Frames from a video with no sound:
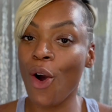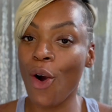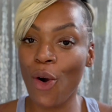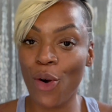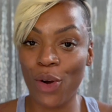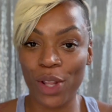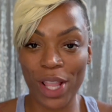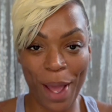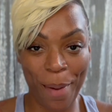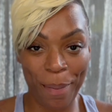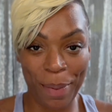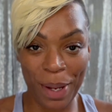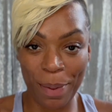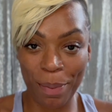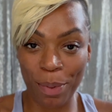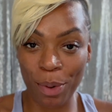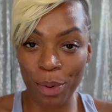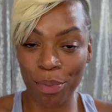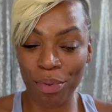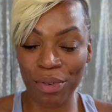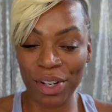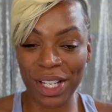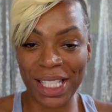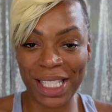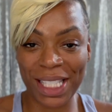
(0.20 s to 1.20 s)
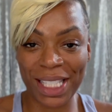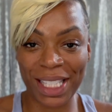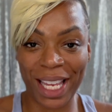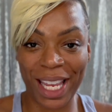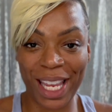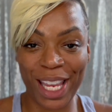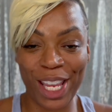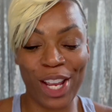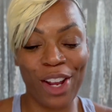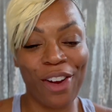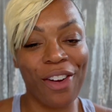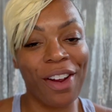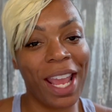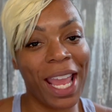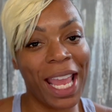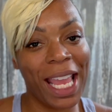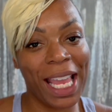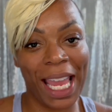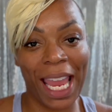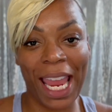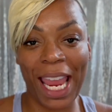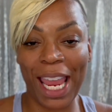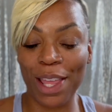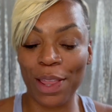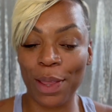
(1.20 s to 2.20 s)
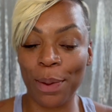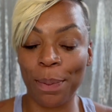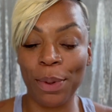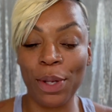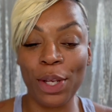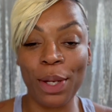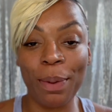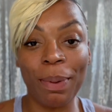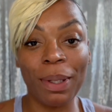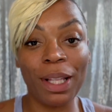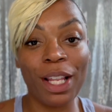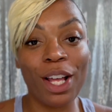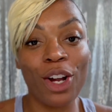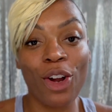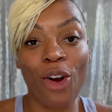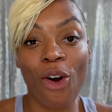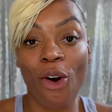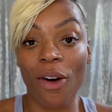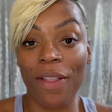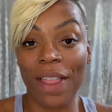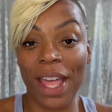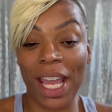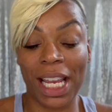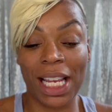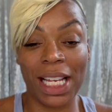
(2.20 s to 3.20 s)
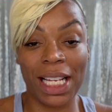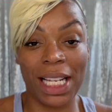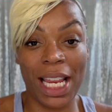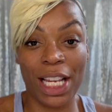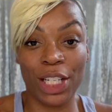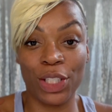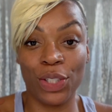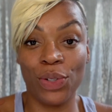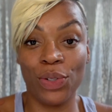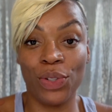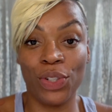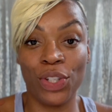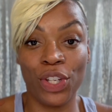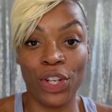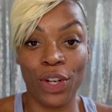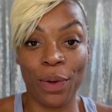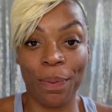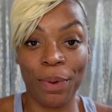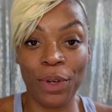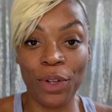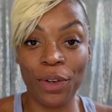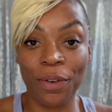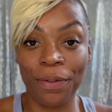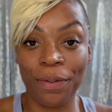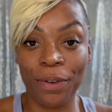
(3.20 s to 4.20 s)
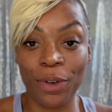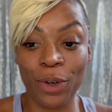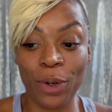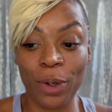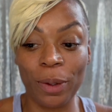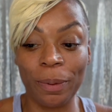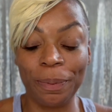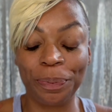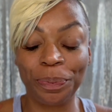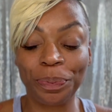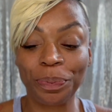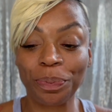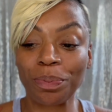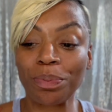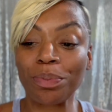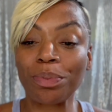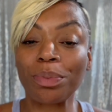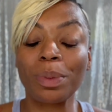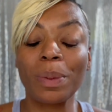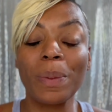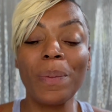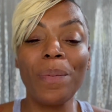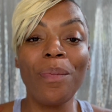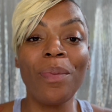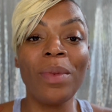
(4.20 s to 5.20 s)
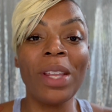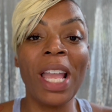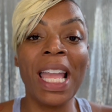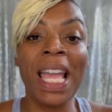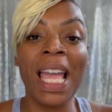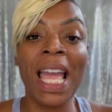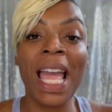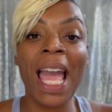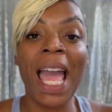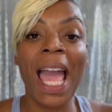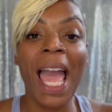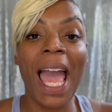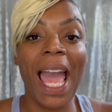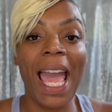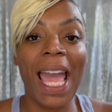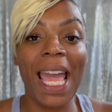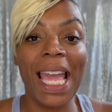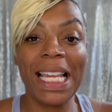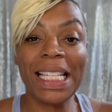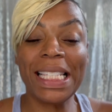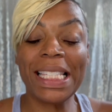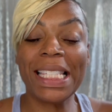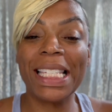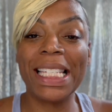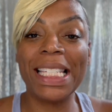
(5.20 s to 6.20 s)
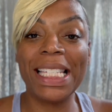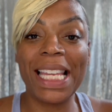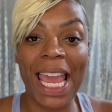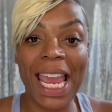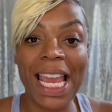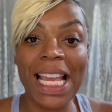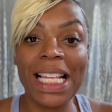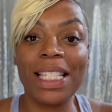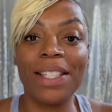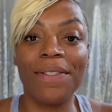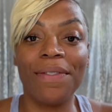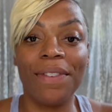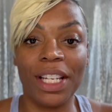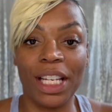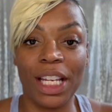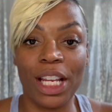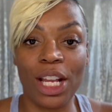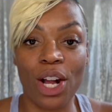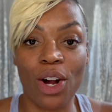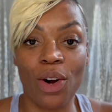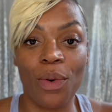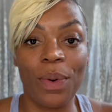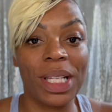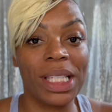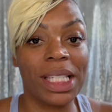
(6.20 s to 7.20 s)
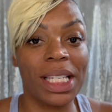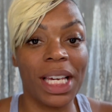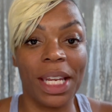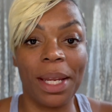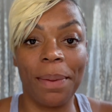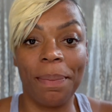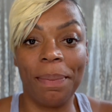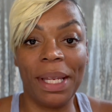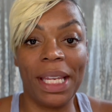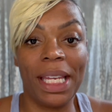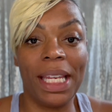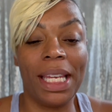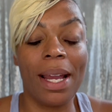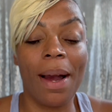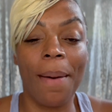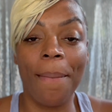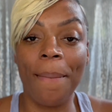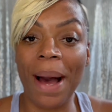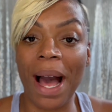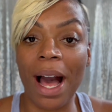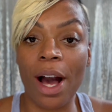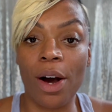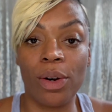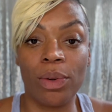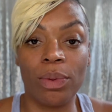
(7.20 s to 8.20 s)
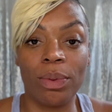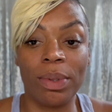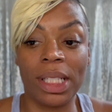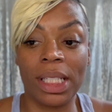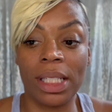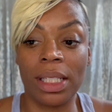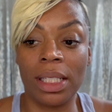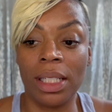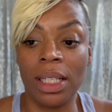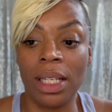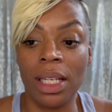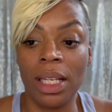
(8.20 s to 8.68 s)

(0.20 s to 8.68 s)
Hola people, Bree Slay here, aka the beauty plug, all that connects you to your beautiful. And today's video is going to be about